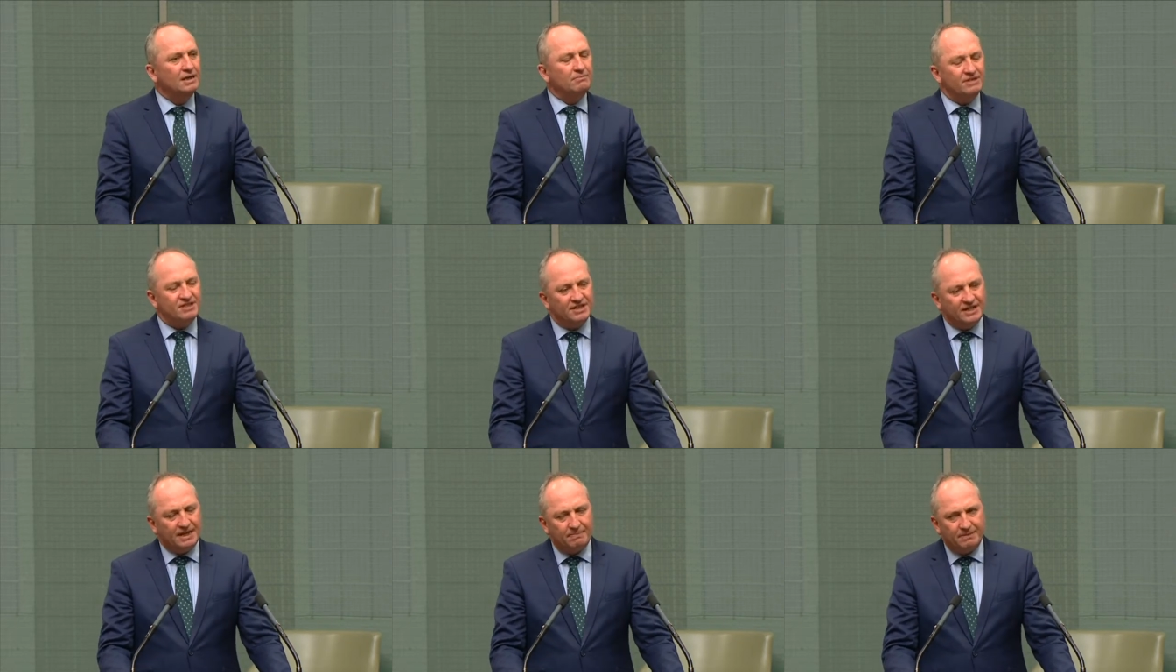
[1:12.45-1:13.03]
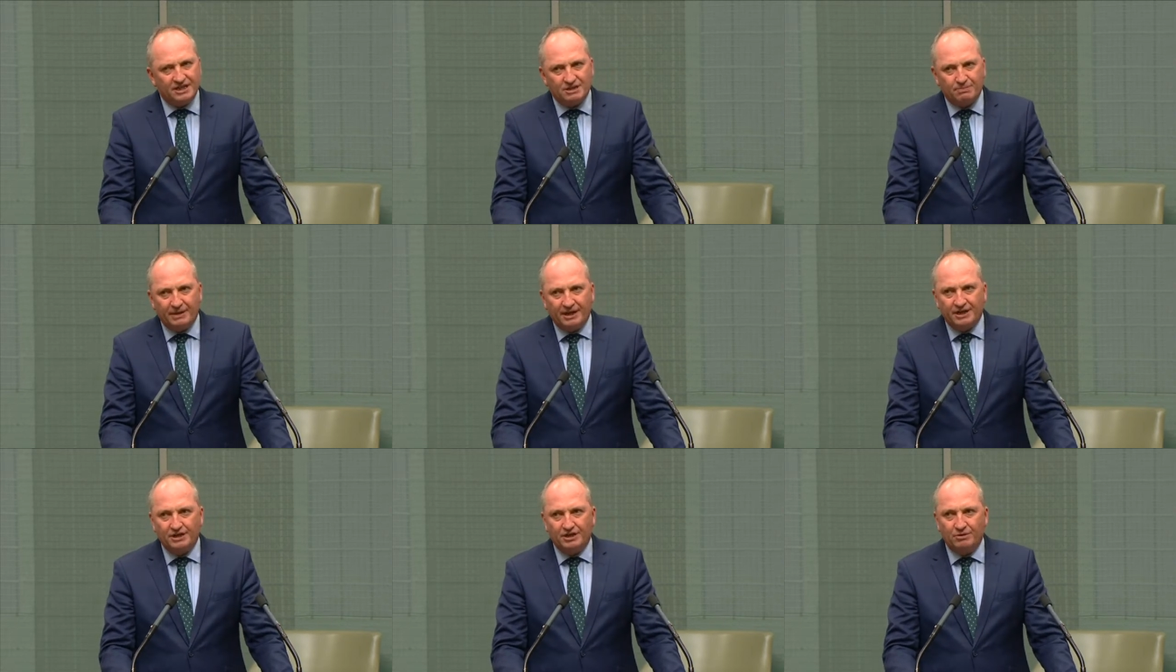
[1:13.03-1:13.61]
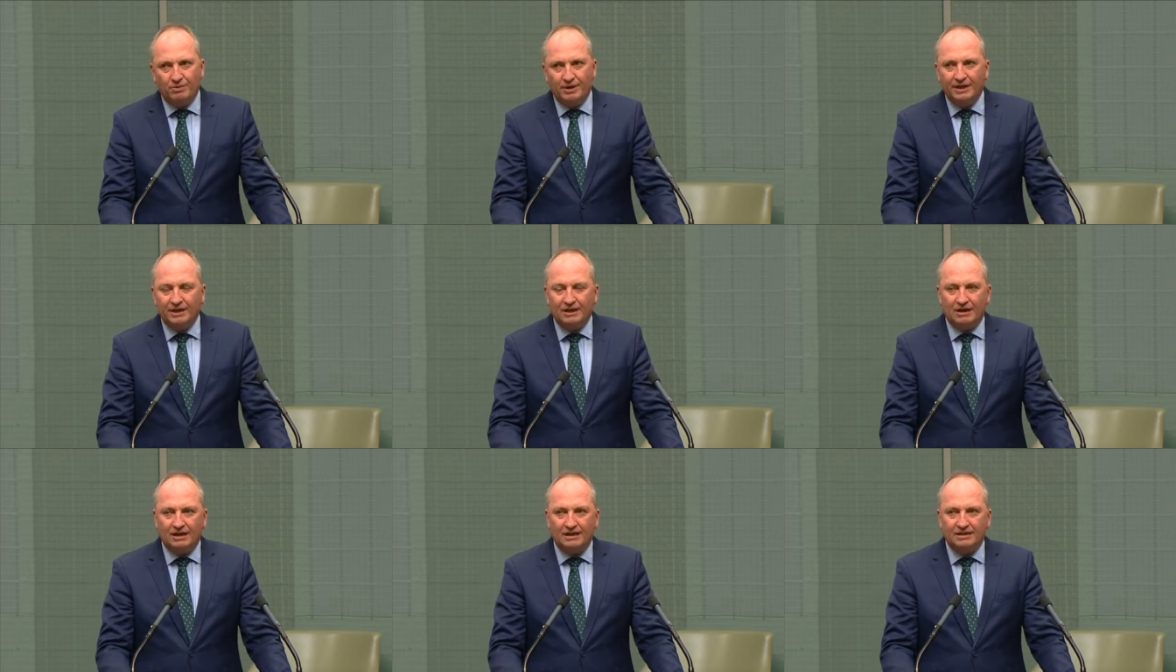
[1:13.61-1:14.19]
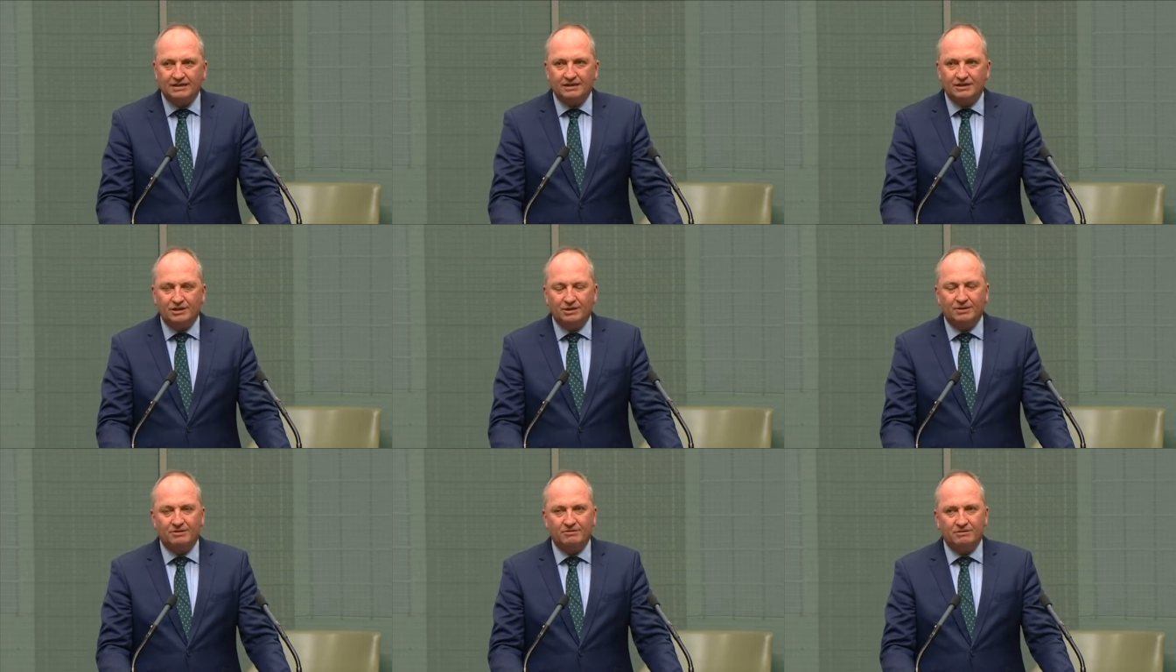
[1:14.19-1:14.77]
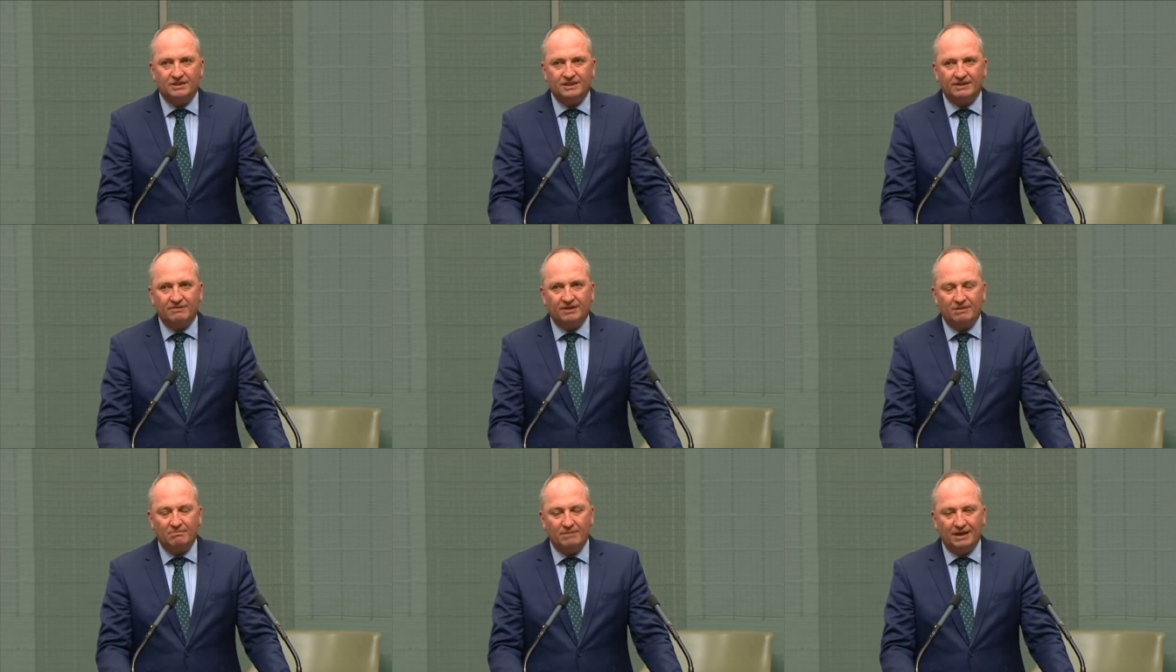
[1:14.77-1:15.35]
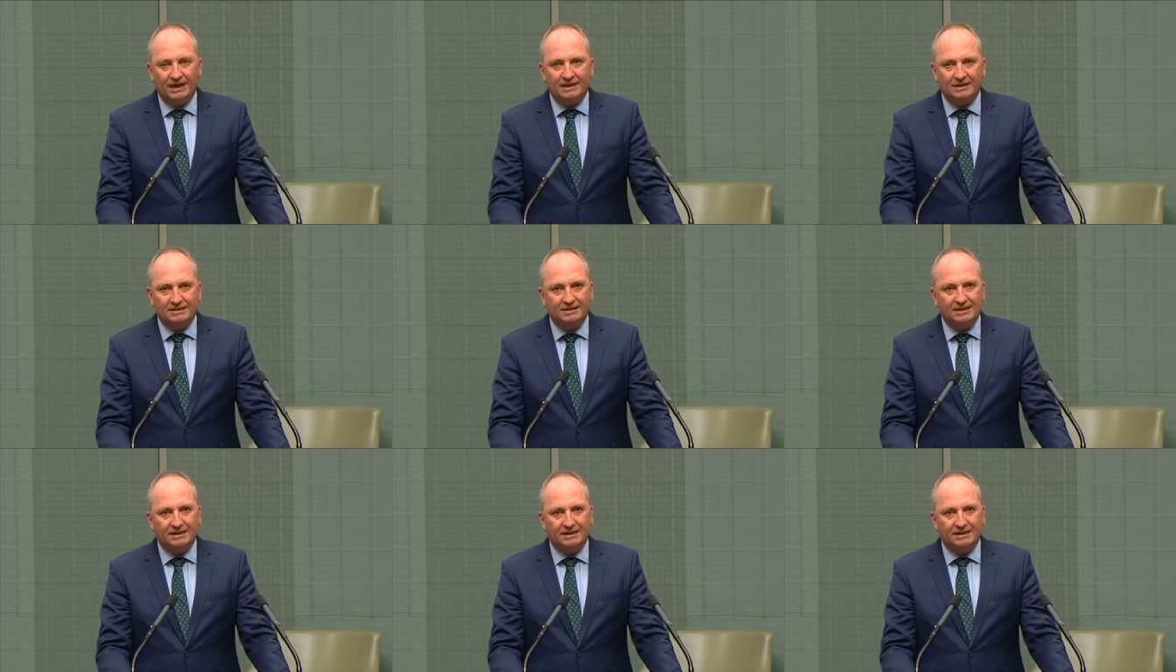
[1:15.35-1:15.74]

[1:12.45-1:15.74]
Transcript: Mr. Deputy Speaker, do you realise that 270 metres,